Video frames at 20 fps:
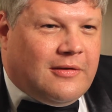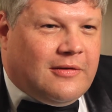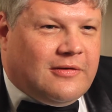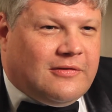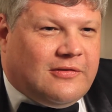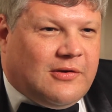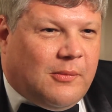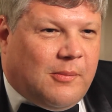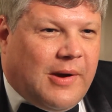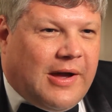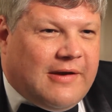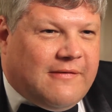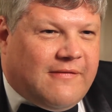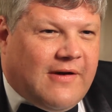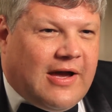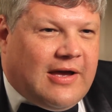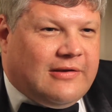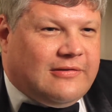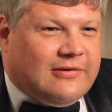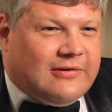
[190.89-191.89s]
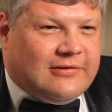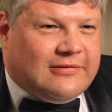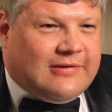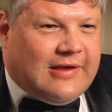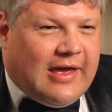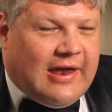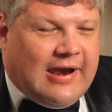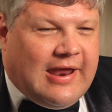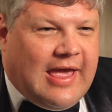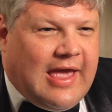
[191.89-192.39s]
So my advisor
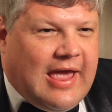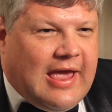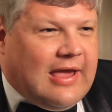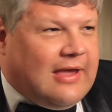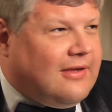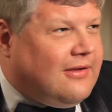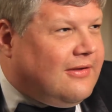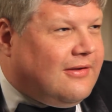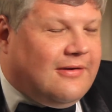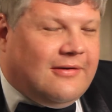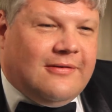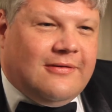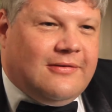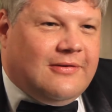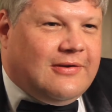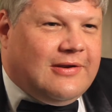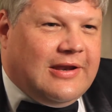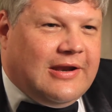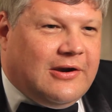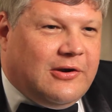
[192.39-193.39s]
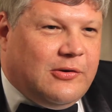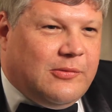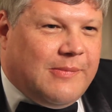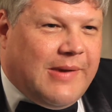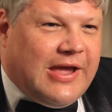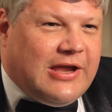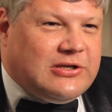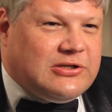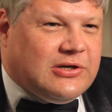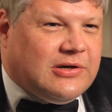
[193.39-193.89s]
said, "Hey, you need a new
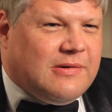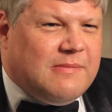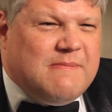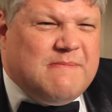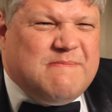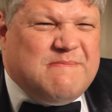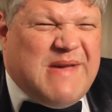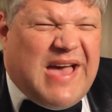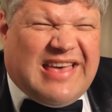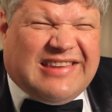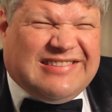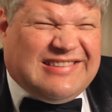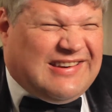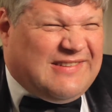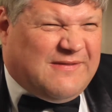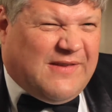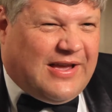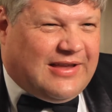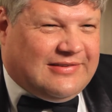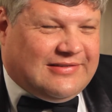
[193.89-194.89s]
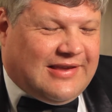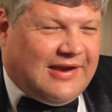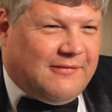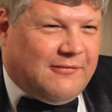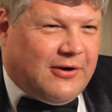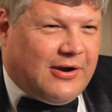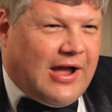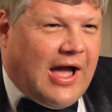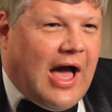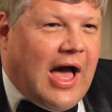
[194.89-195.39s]
major." Best advice I
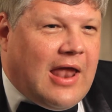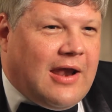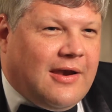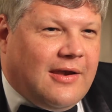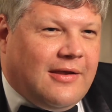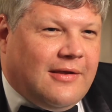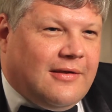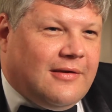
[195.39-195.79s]
ever got.